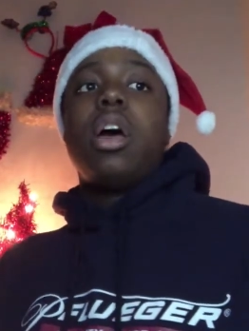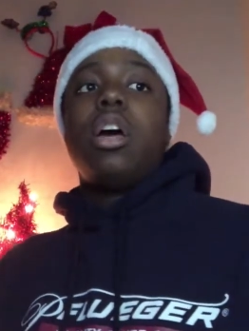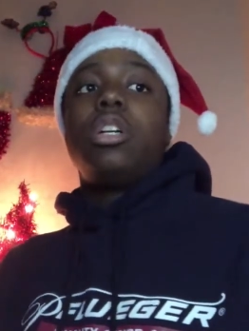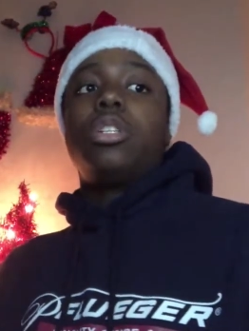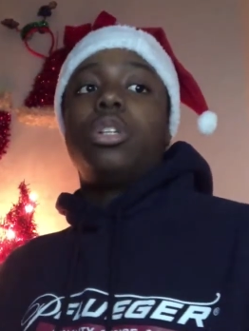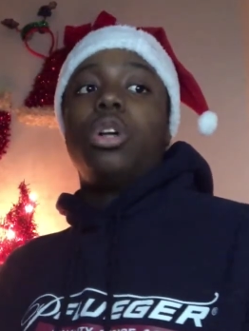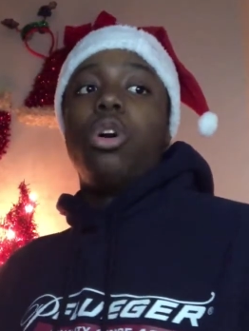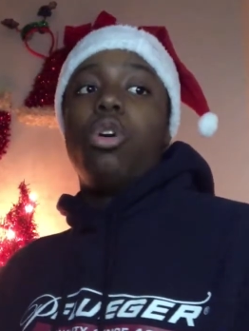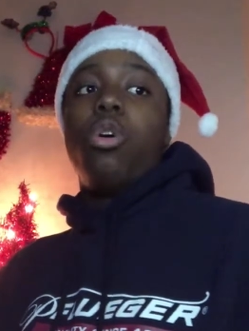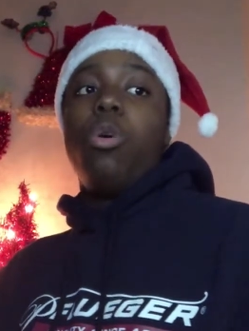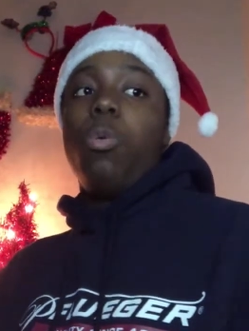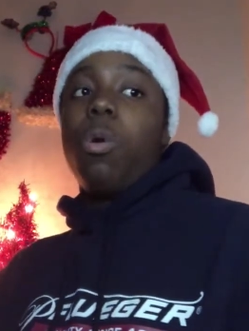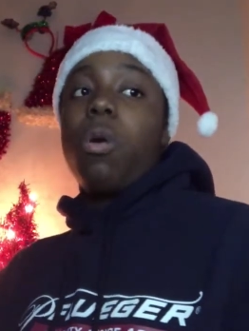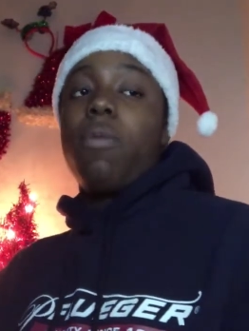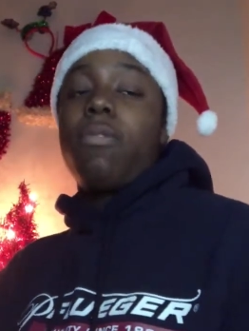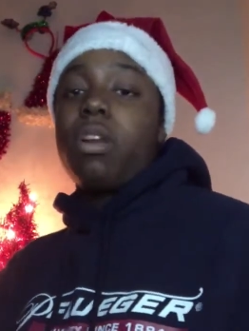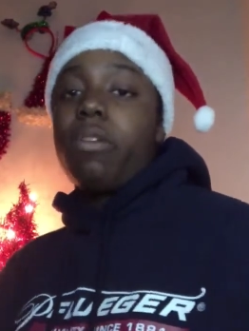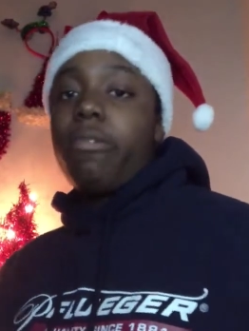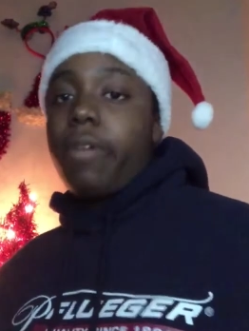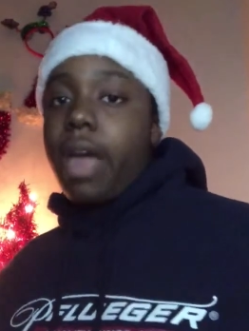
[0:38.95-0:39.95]
So we're
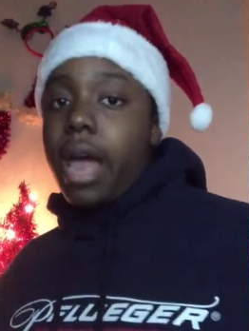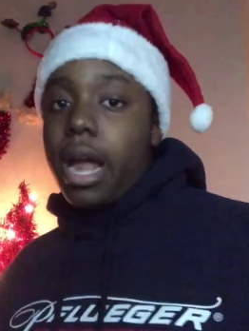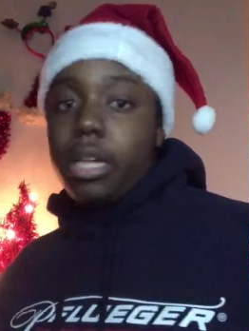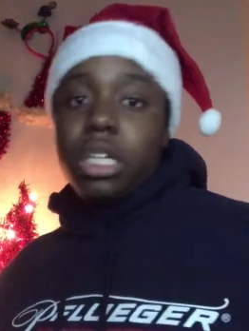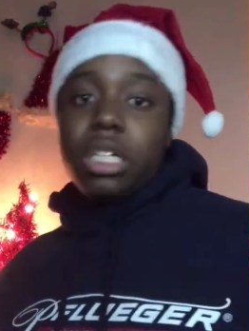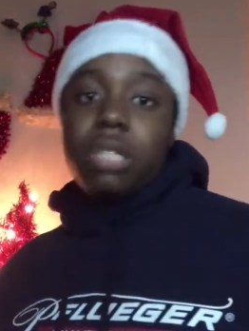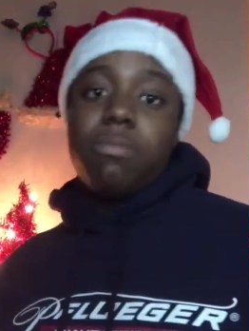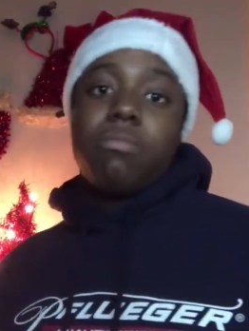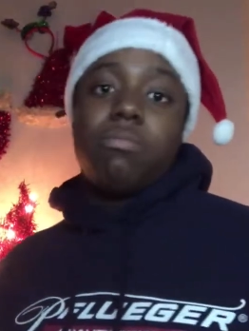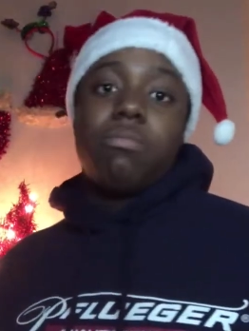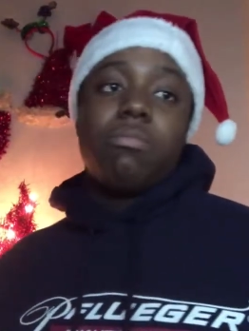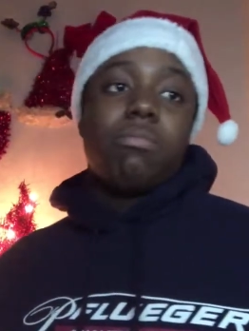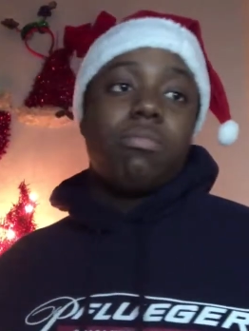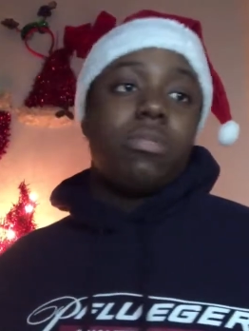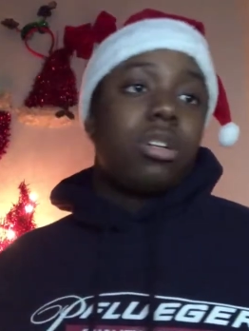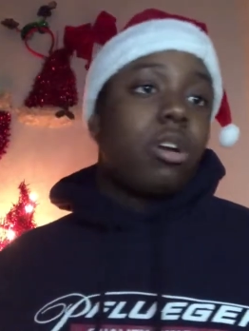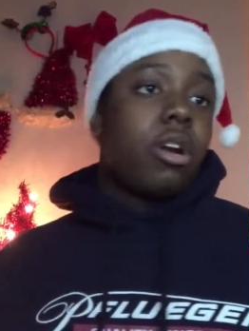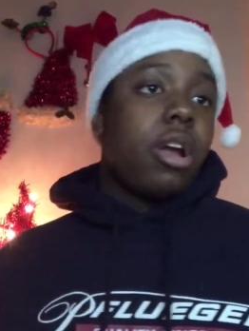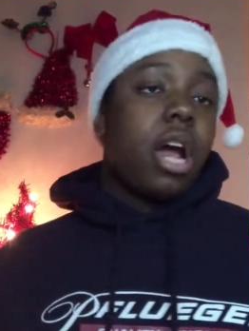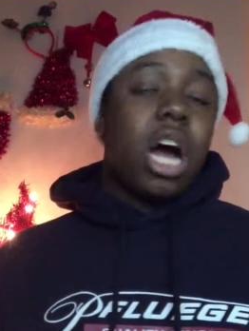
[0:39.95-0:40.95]
finna react to some
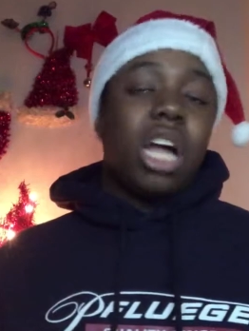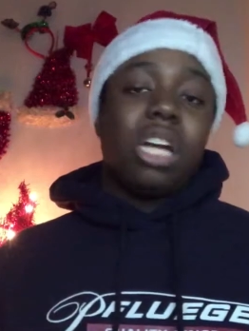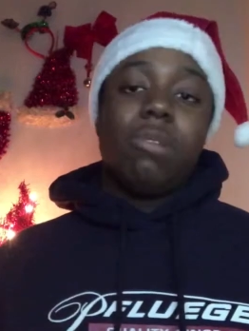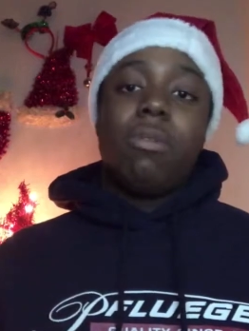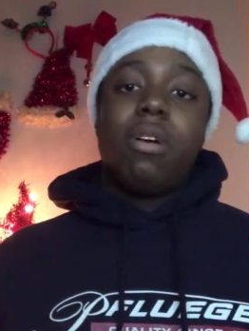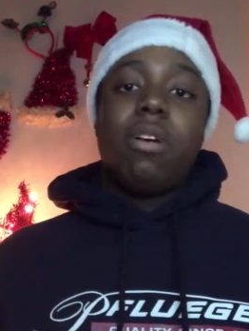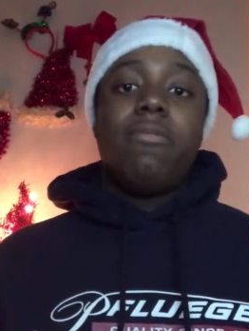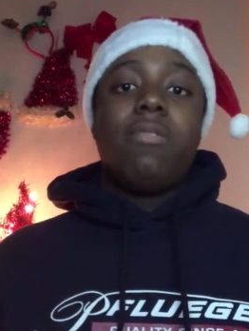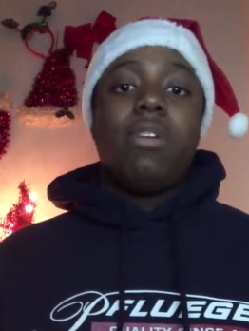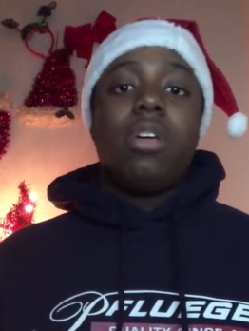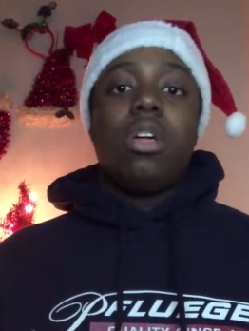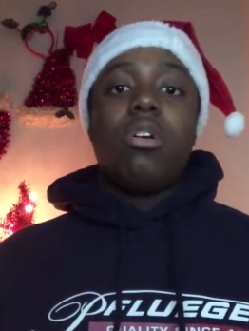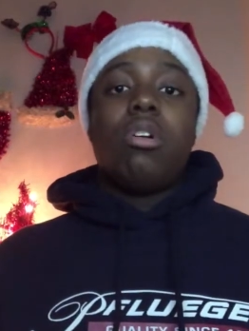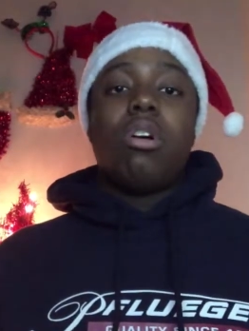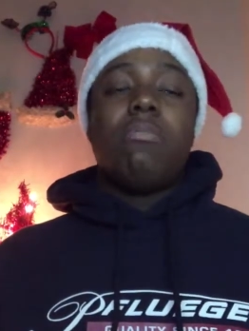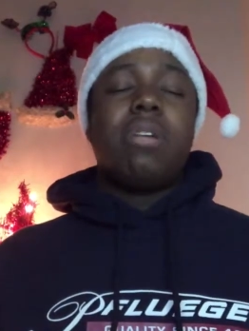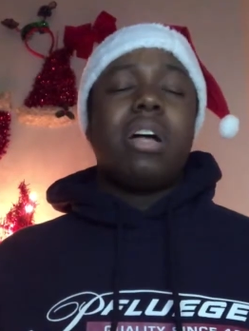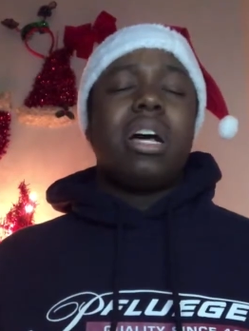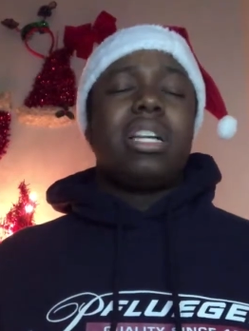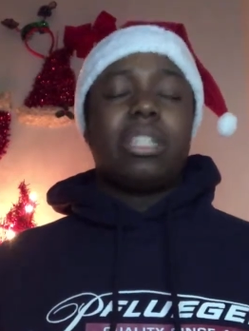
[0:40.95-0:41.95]
scary Halloween video. I
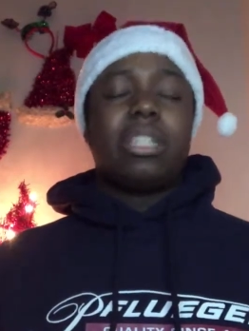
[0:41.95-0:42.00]
mean, not